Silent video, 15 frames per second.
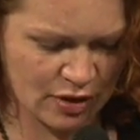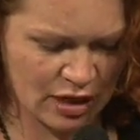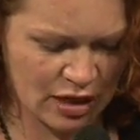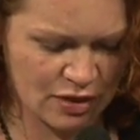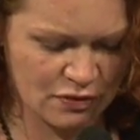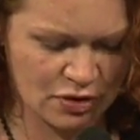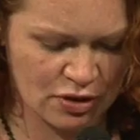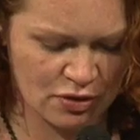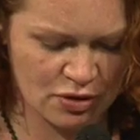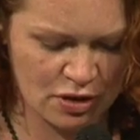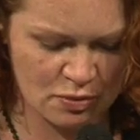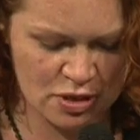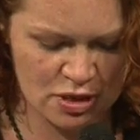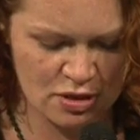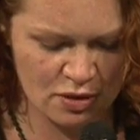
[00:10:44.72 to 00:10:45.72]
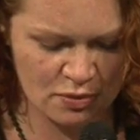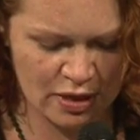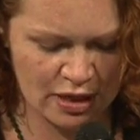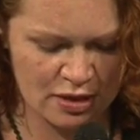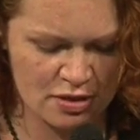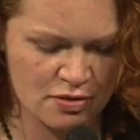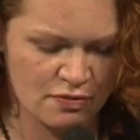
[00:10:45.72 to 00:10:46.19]
Even though there was no one
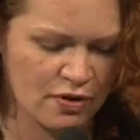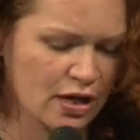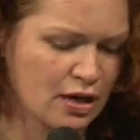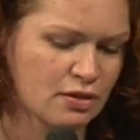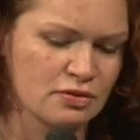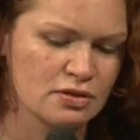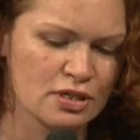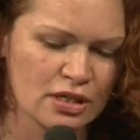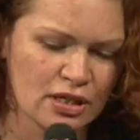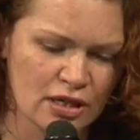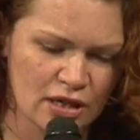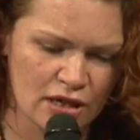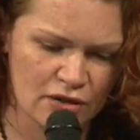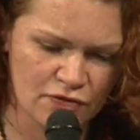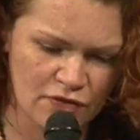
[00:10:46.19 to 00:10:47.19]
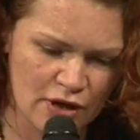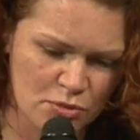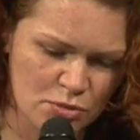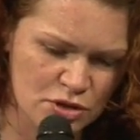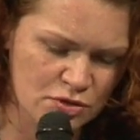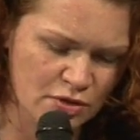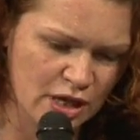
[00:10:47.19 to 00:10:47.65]
else around, he
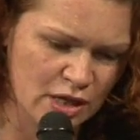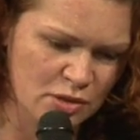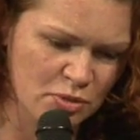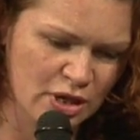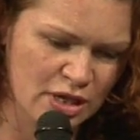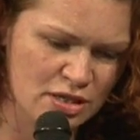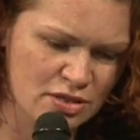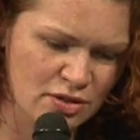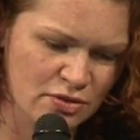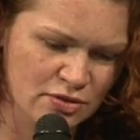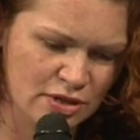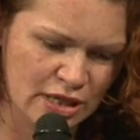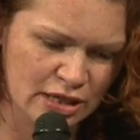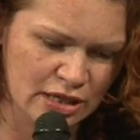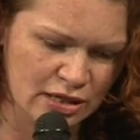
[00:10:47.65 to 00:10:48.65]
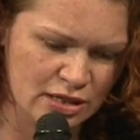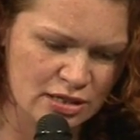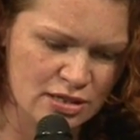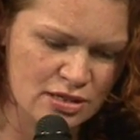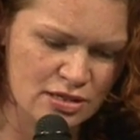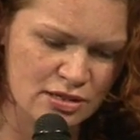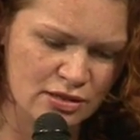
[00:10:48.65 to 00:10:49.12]
felt betrayed by his own
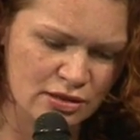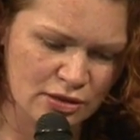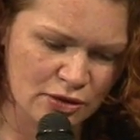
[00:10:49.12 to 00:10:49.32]
neediness.